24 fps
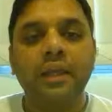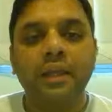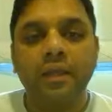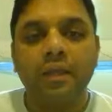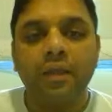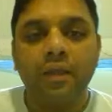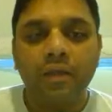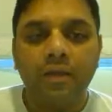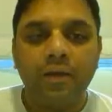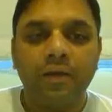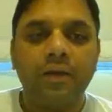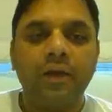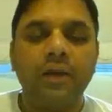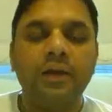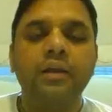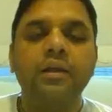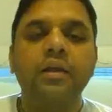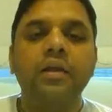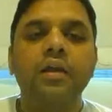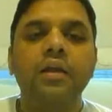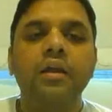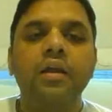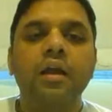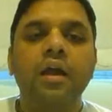steady,
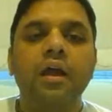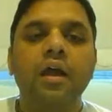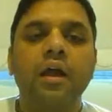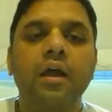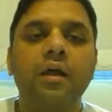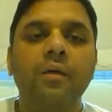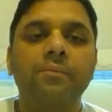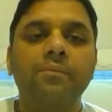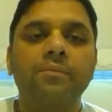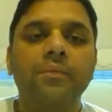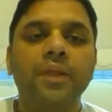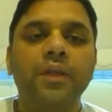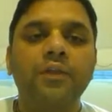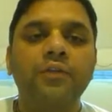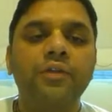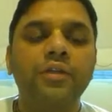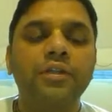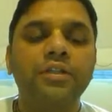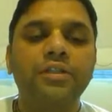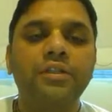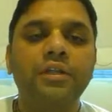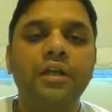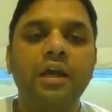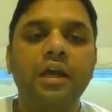right?
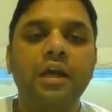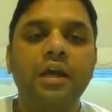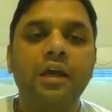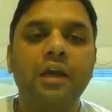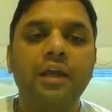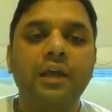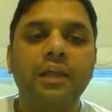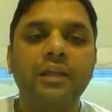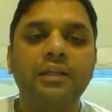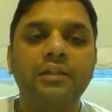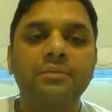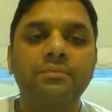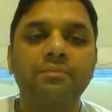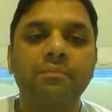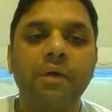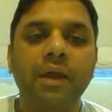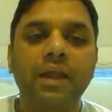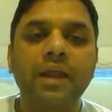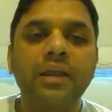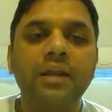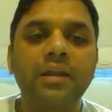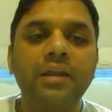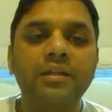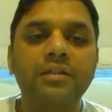Yudhishthira,
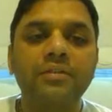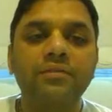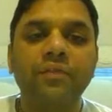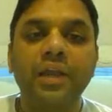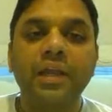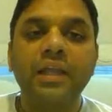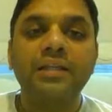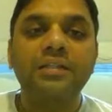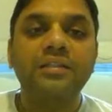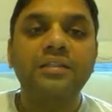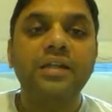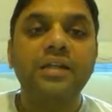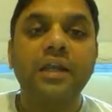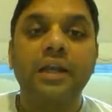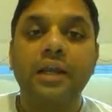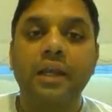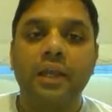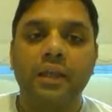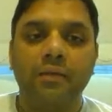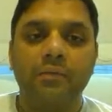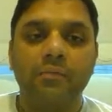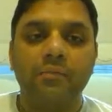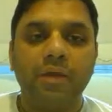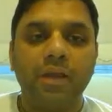his mind is very
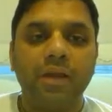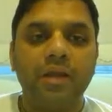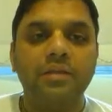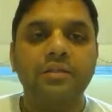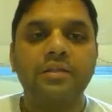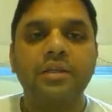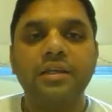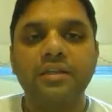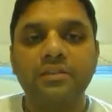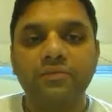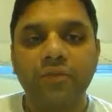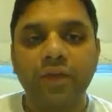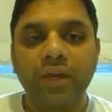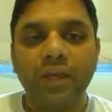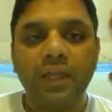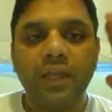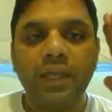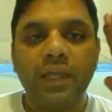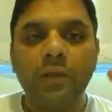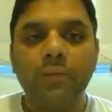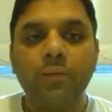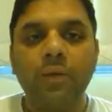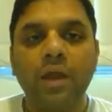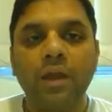steady because he is
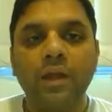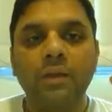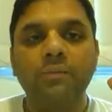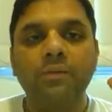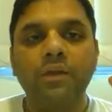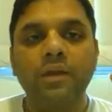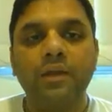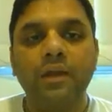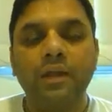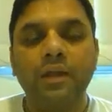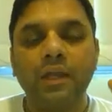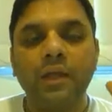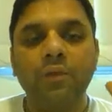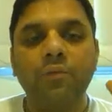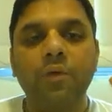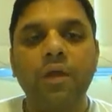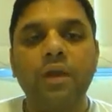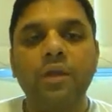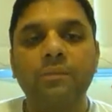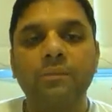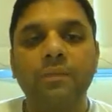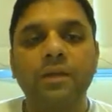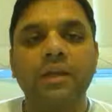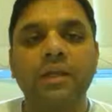very equanimate.
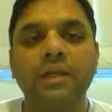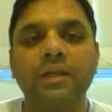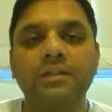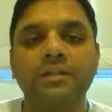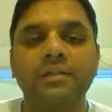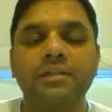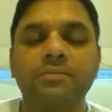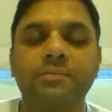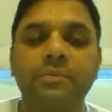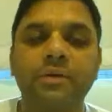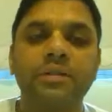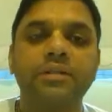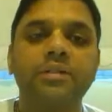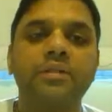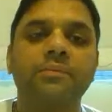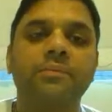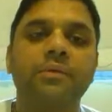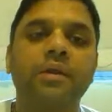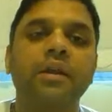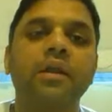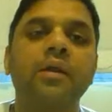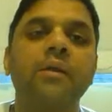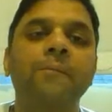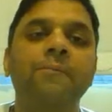Equanimity is his
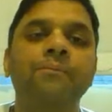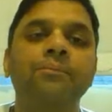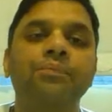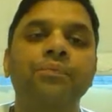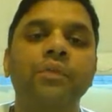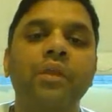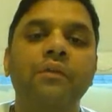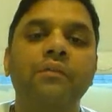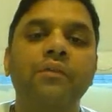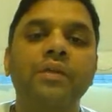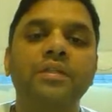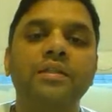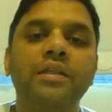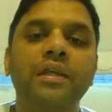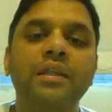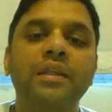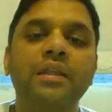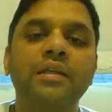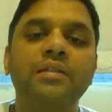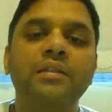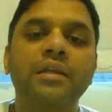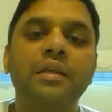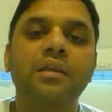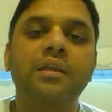principle.
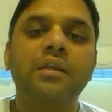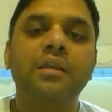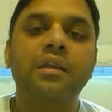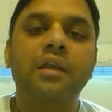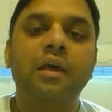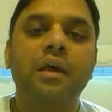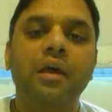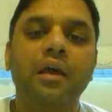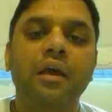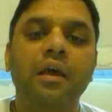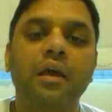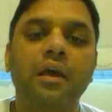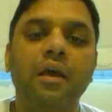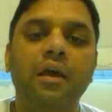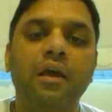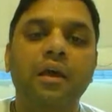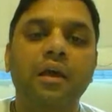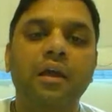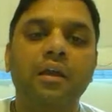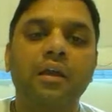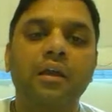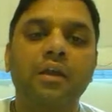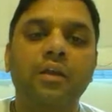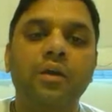We see this in
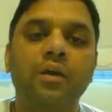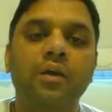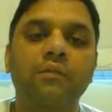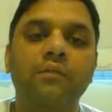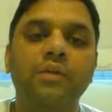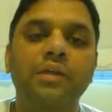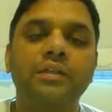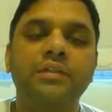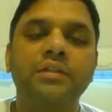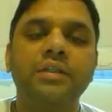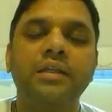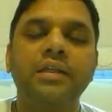in